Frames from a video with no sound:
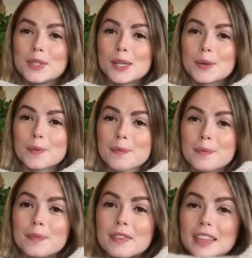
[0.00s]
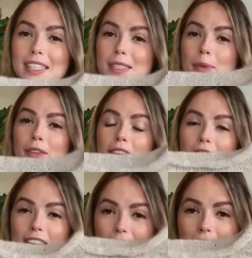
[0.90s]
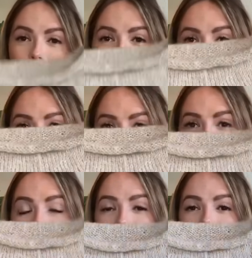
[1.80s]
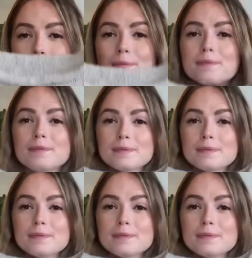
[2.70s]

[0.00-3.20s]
So that's a modification I'm gonna be making.